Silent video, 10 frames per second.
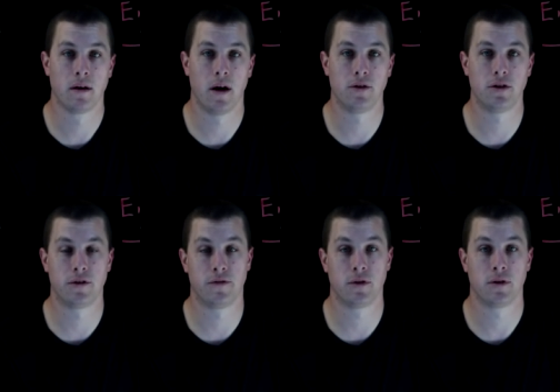under
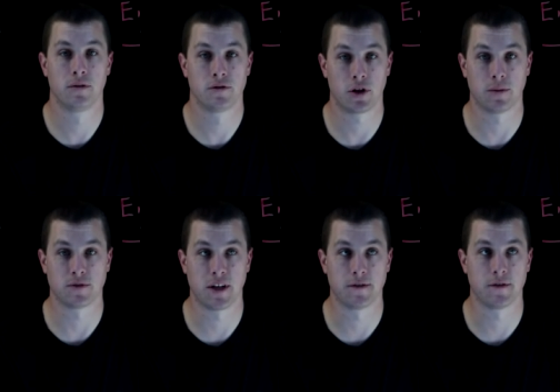different
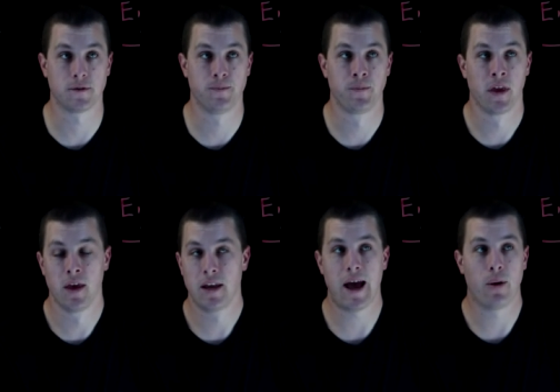circumstances.
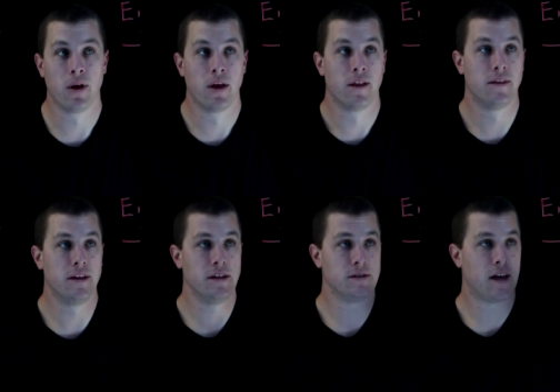Now,
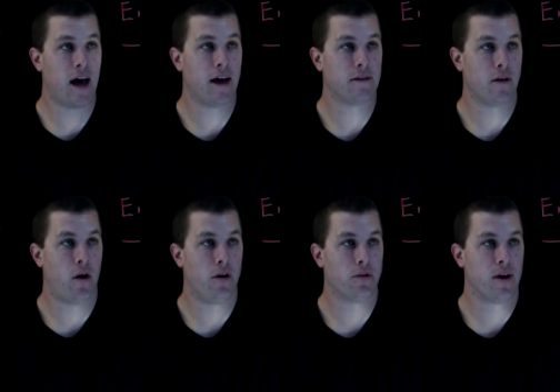these guys,
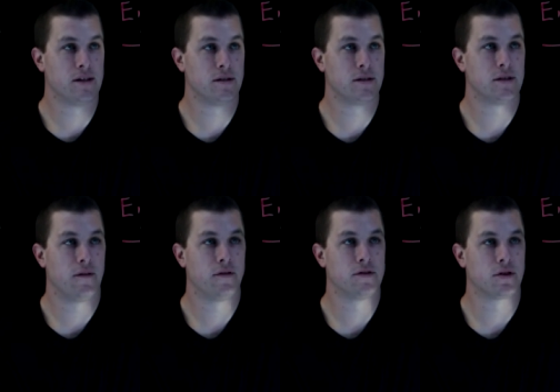all the rest of the
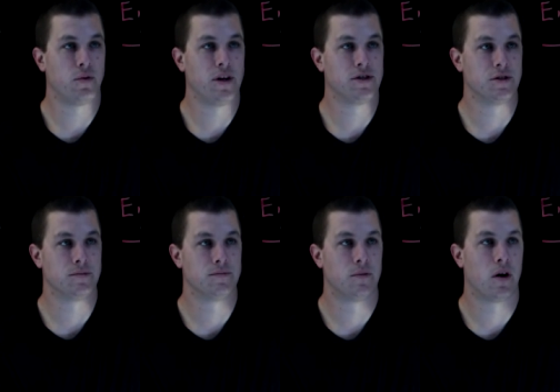stuff in this
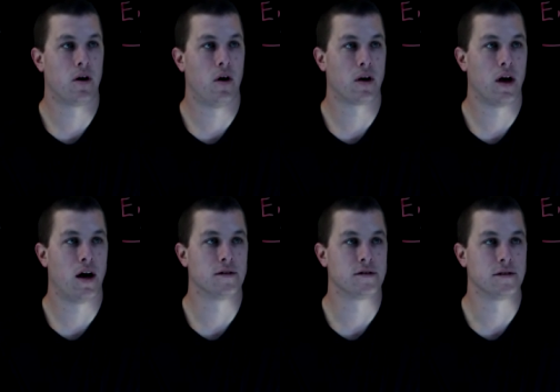equation are all
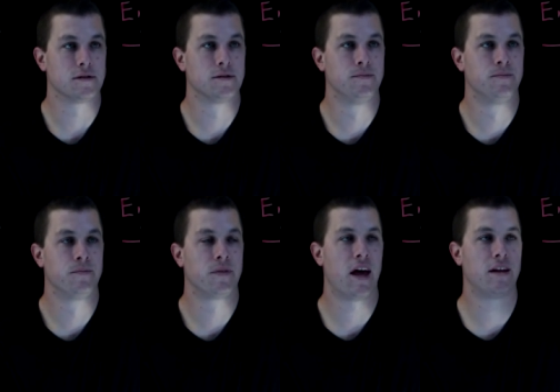constants.
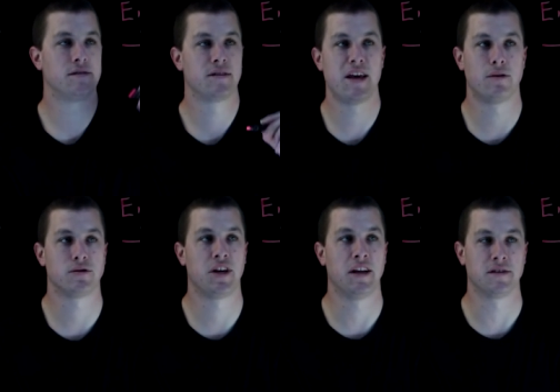That is, they don't
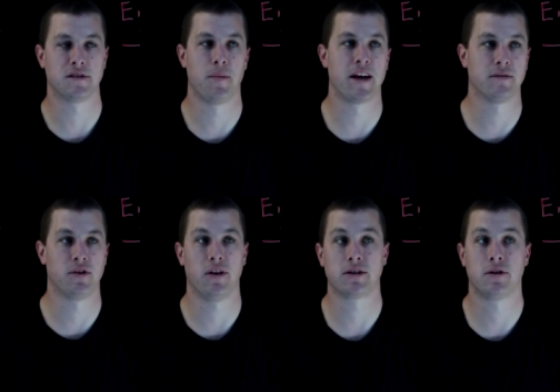change. It's the mass of
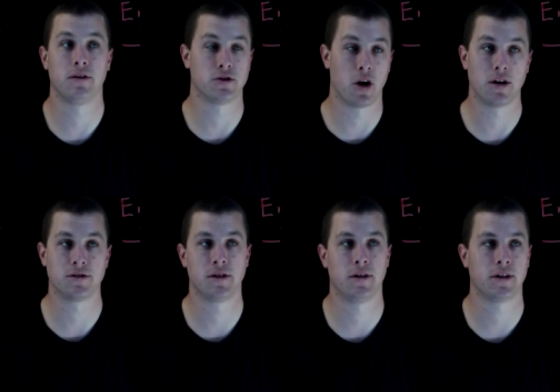the electron, the charge
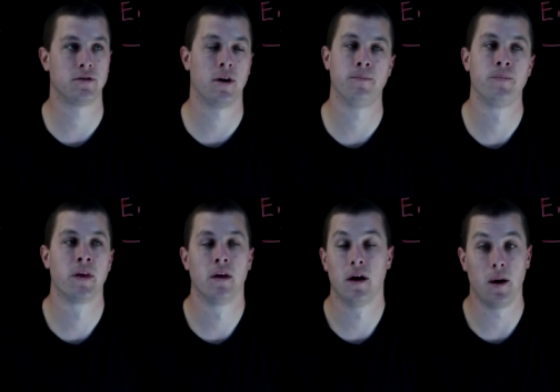of the electron,
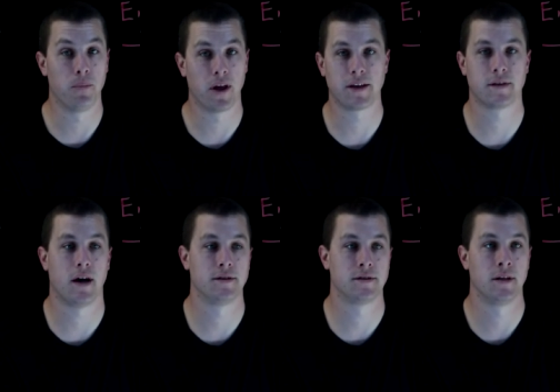Planck's
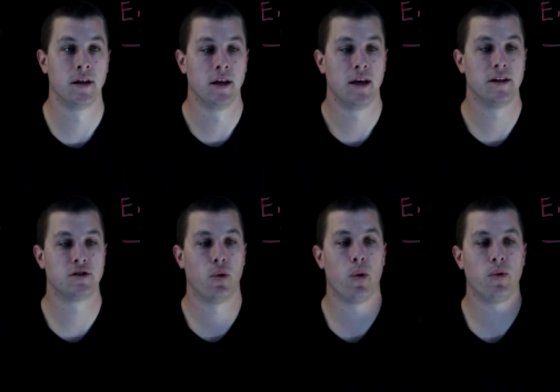constant. And
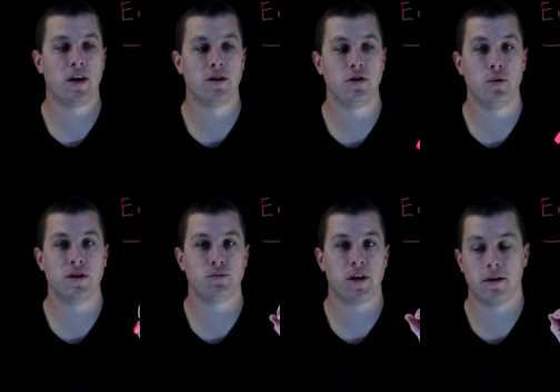so what we can do
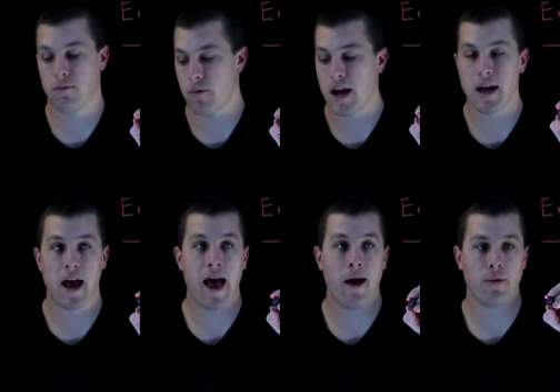is we can write
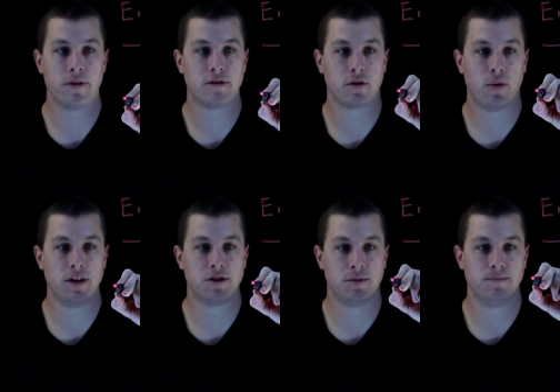out this
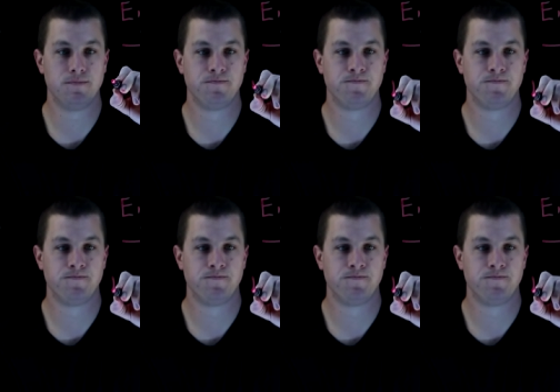equation